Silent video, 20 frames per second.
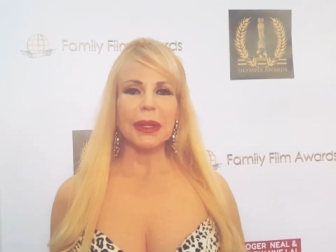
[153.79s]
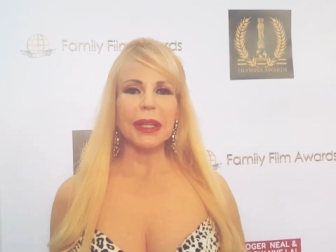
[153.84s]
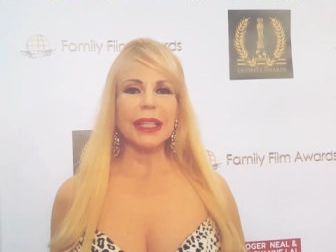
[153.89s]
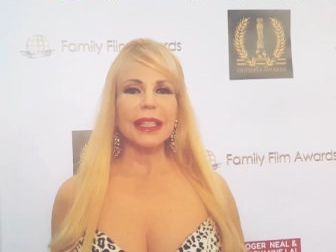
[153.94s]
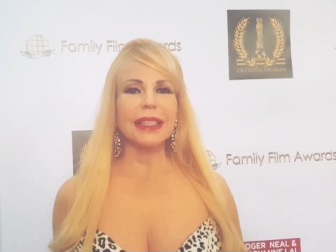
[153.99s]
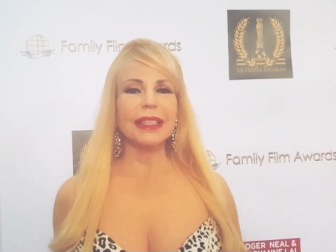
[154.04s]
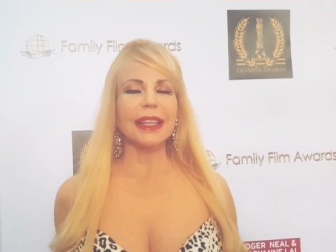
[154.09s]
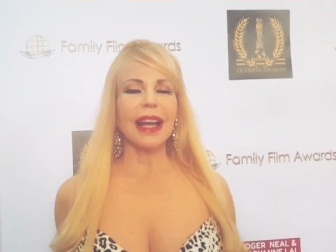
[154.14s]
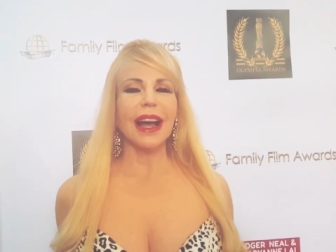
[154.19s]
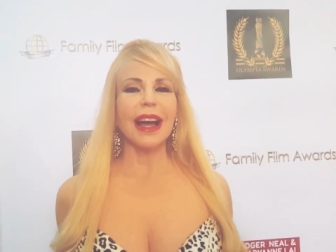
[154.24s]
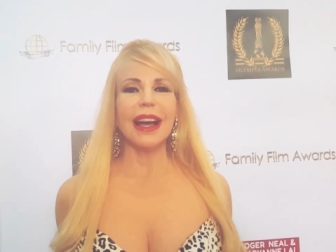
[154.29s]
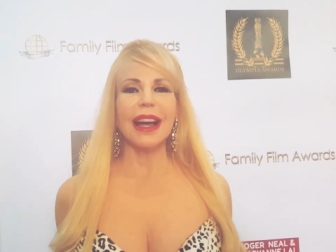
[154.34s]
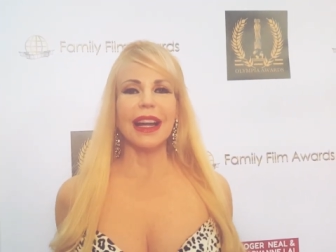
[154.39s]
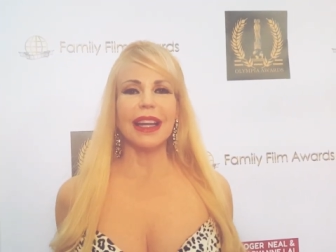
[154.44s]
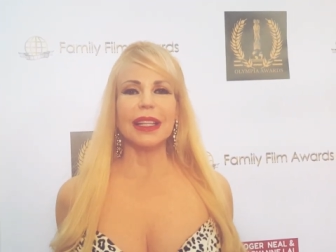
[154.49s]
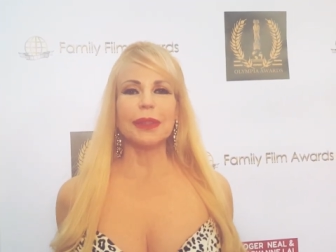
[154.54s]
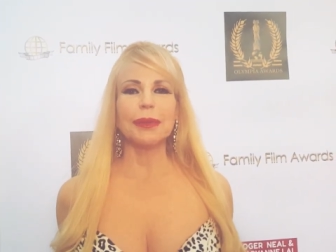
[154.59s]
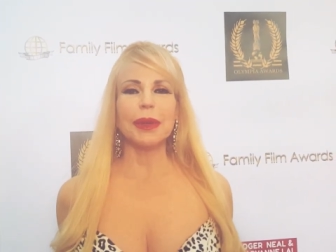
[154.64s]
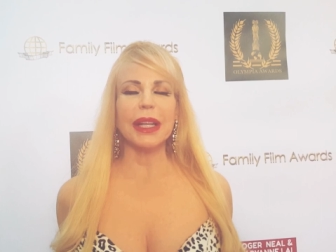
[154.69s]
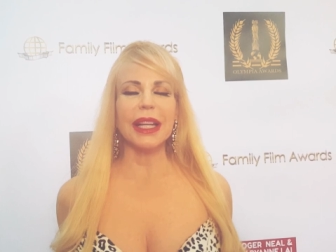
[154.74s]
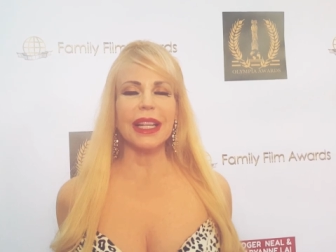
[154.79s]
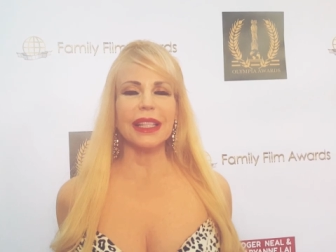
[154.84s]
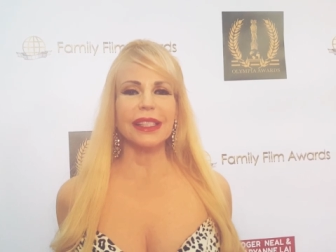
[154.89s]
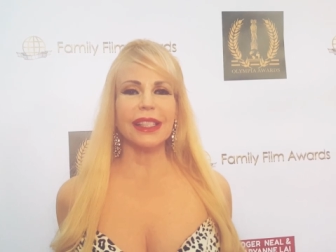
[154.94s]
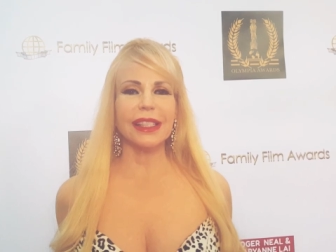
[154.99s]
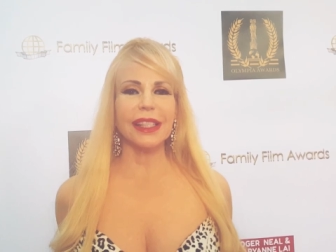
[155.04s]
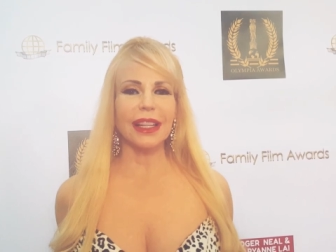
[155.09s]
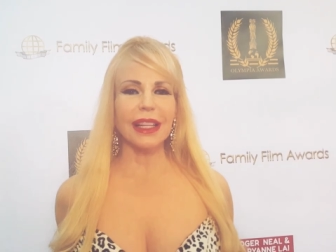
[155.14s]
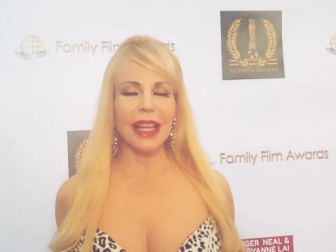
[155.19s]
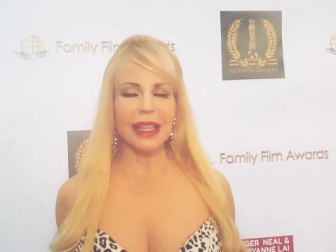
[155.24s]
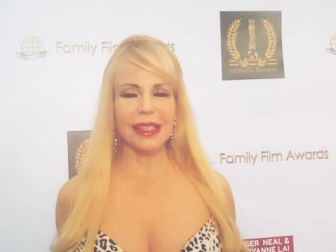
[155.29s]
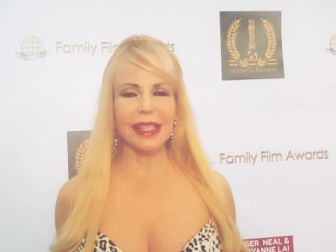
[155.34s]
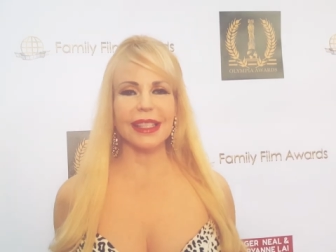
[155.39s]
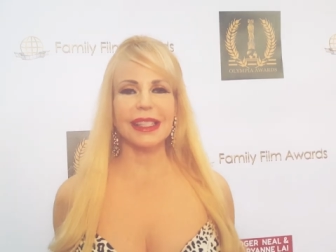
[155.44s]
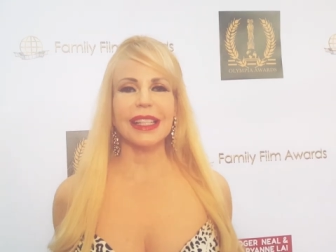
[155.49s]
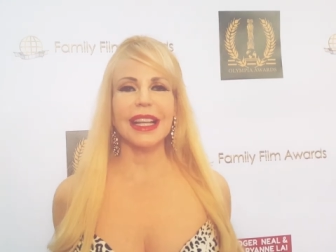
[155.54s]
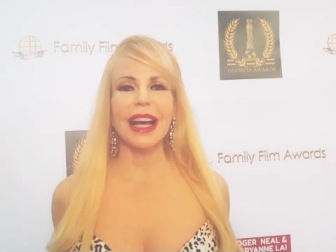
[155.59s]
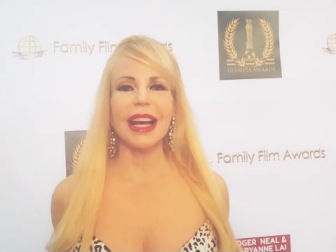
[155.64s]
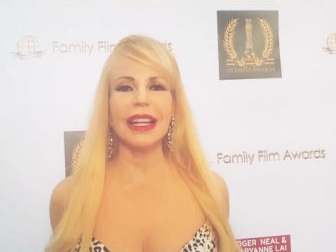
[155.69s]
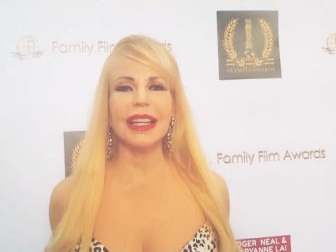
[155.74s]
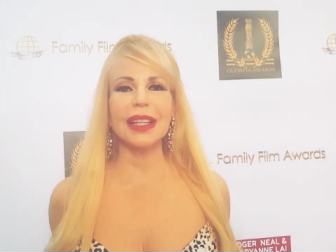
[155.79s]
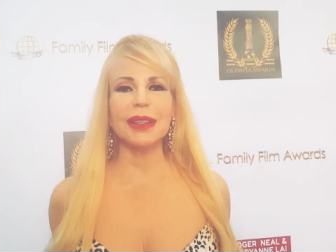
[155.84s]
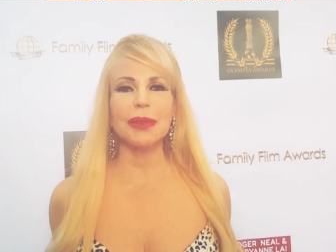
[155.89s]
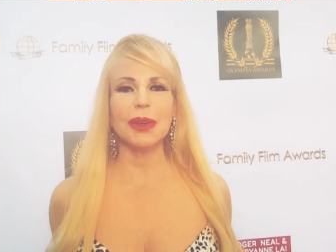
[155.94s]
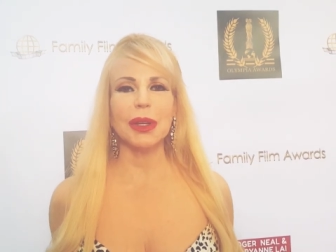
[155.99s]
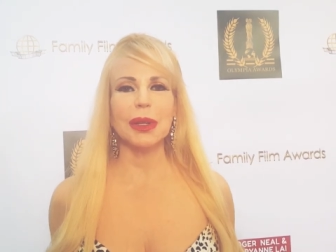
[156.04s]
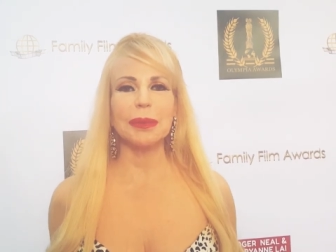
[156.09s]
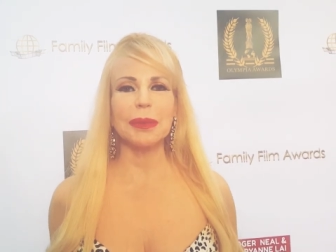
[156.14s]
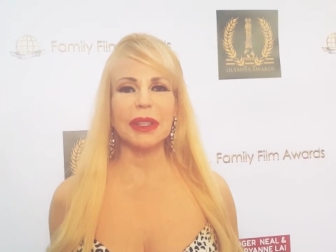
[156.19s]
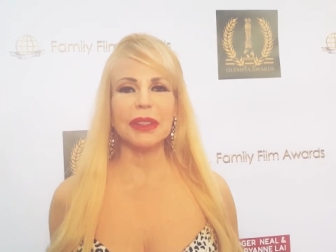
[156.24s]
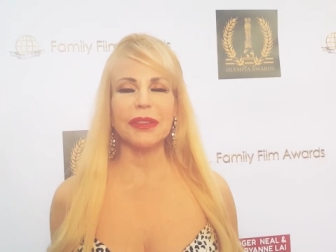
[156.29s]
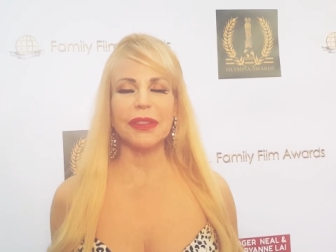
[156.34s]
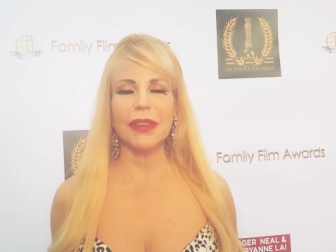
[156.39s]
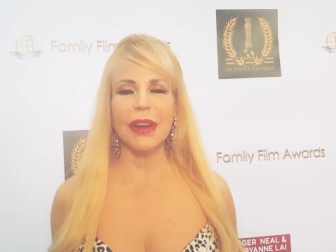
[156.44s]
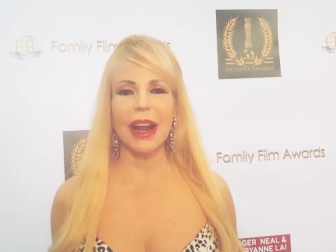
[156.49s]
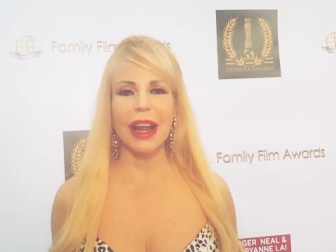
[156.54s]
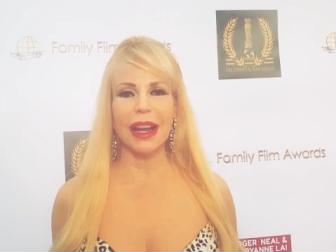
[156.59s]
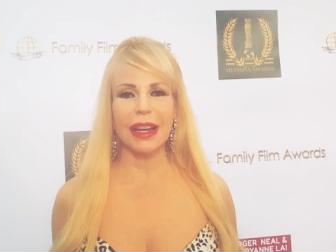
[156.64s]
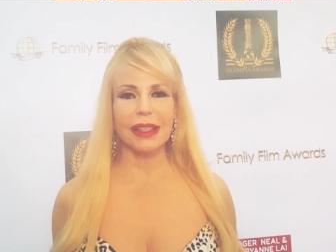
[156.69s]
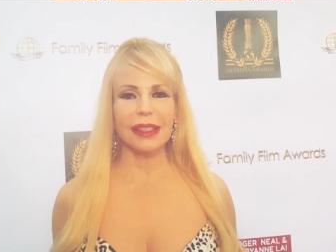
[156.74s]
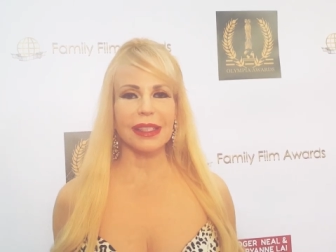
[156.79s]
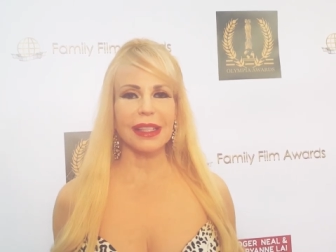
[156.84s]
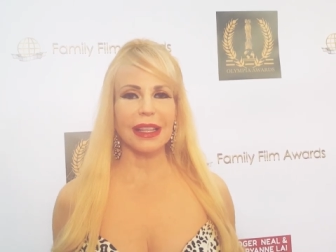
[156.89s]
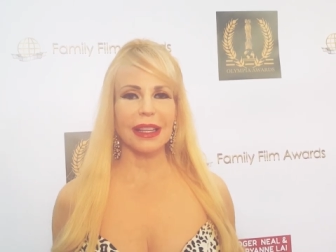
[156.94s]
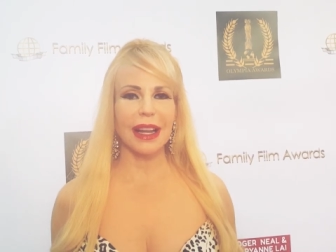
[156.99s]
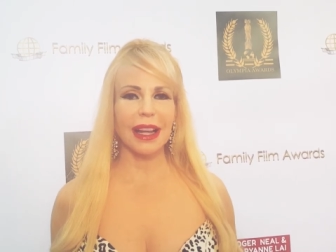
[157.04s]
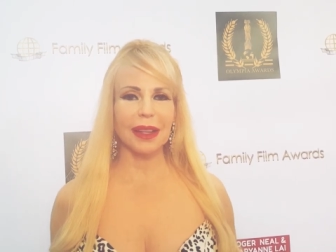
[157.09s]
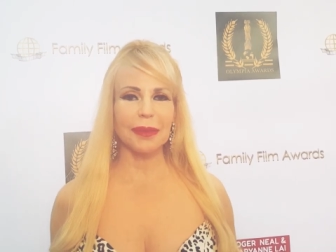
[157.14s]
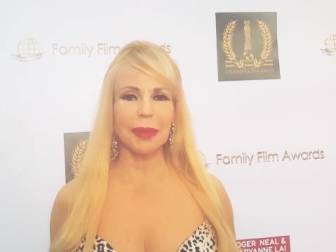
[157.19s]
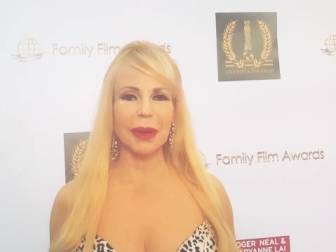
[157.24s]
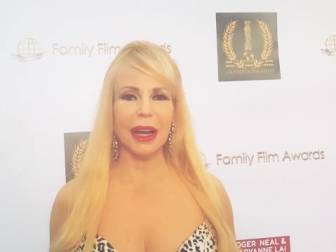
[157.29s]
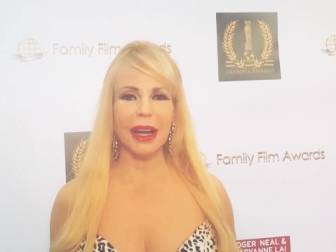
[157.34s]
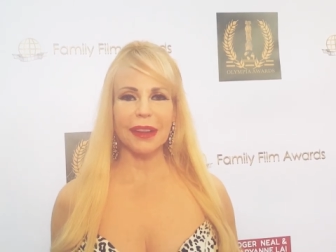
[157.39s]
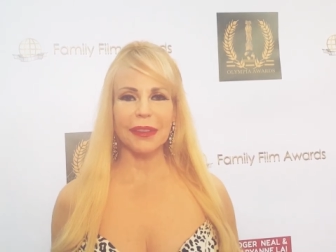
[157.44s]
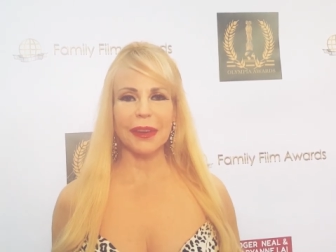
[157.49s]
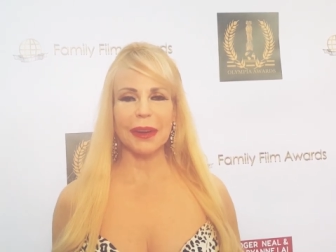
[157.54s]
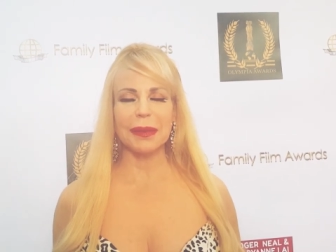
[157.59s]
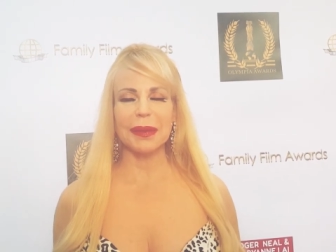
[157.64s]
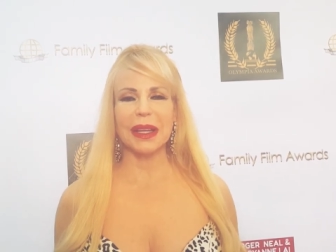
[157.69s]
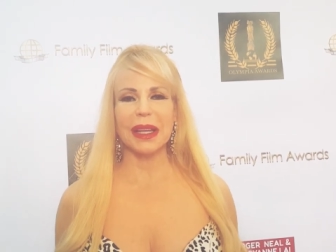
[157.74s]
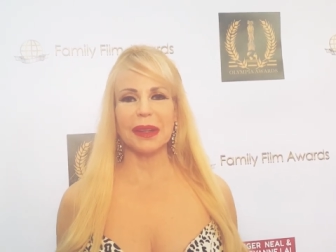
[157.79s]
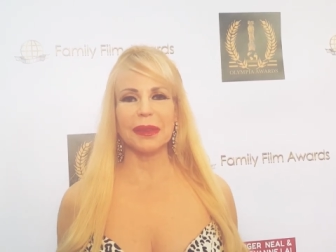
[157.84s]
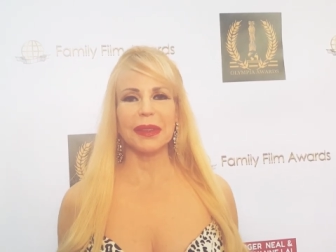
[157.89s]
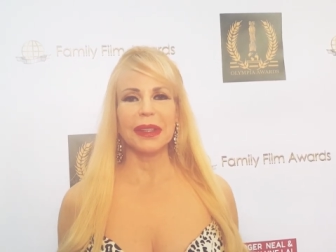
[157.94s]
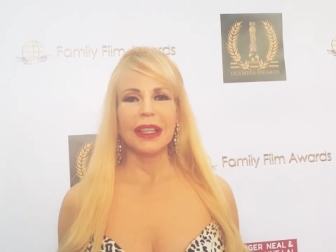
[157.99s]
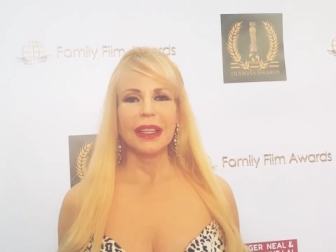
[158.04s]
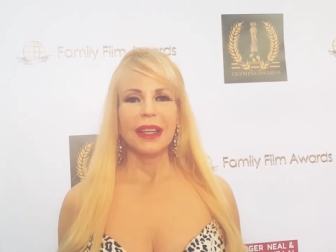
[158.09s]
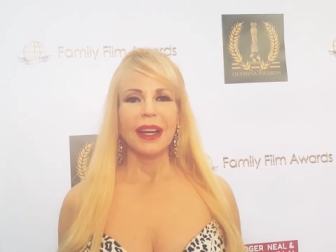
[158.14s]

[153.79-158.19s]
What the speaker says: He died, but he still has his cutting room in France, and I buy from him.